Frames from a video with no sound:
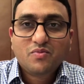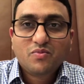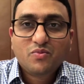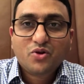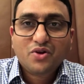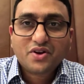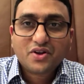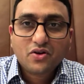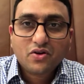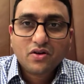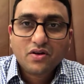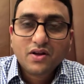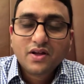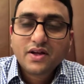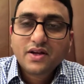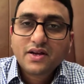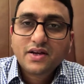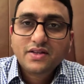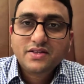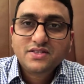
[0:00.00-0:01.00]
Morning all,
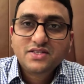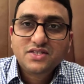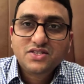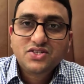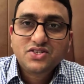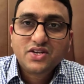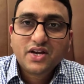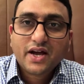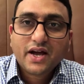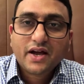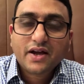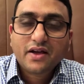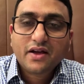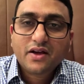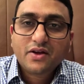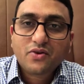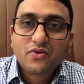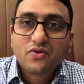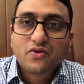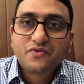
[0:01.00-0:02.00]
this is Jag,
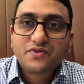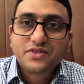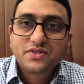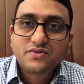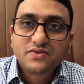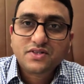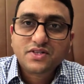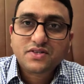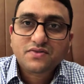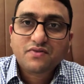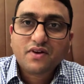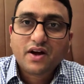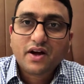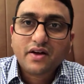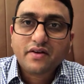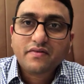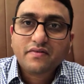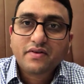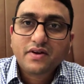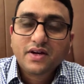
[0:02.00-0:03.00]
your Office
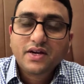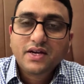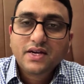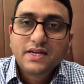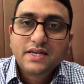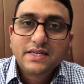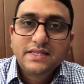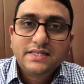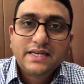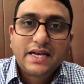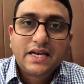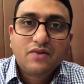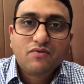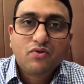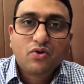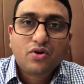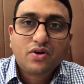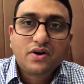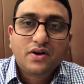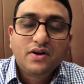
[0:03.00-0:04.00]
365 daily
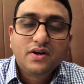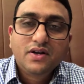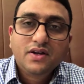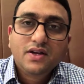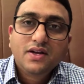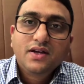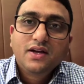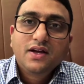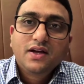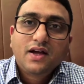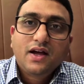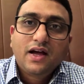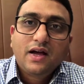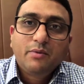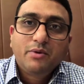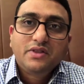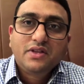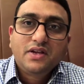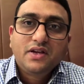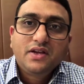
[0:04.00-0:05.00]
vlogger.
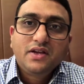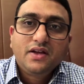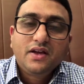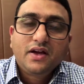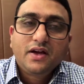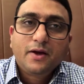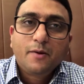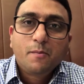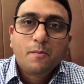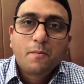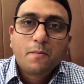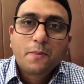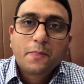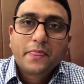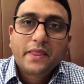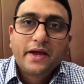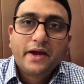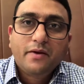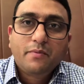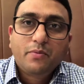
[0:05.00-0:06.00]
I'm at the
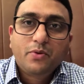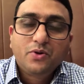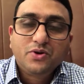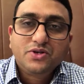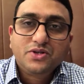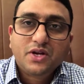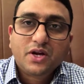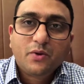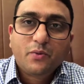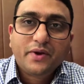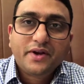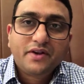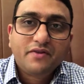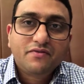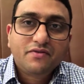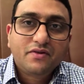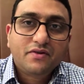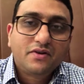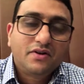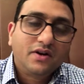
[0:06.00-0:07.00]
airport waiting
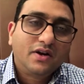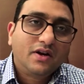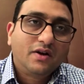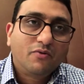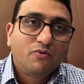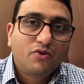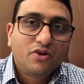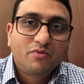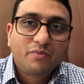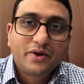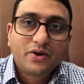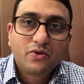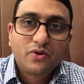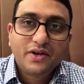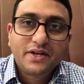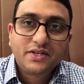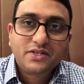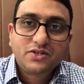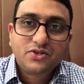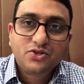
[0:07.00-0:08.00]
for one of my
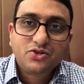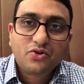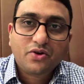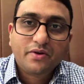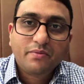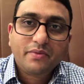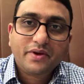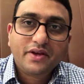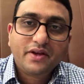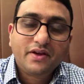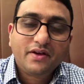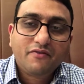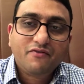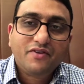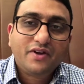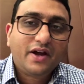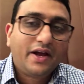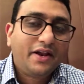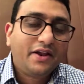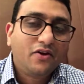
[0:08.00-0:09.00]
colleagues to join me. I'll
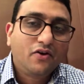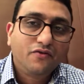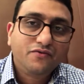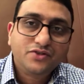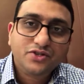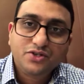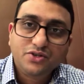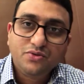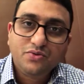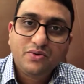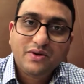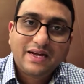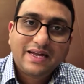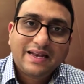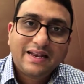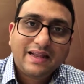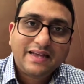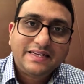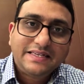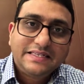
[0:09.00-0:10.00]
be heading off to
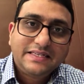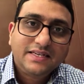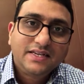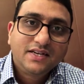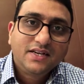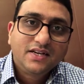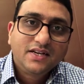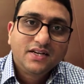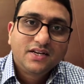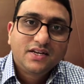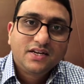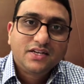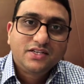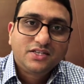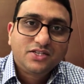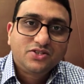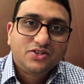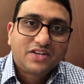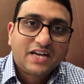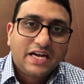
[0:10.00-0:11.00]
Adelaide
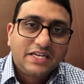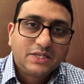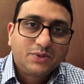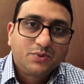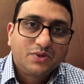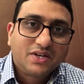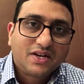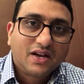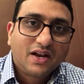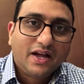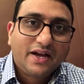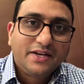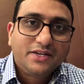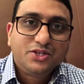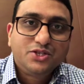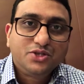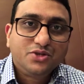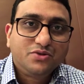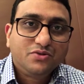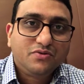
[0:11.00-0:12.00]
just to catch up with a
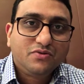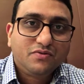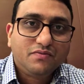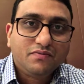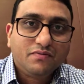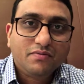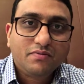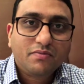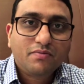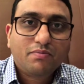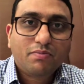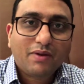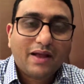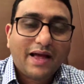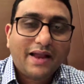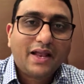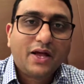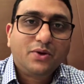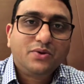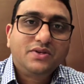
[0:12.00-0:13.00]
client to
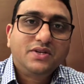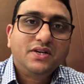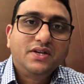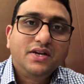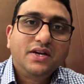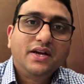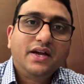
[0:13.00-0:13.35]
plan out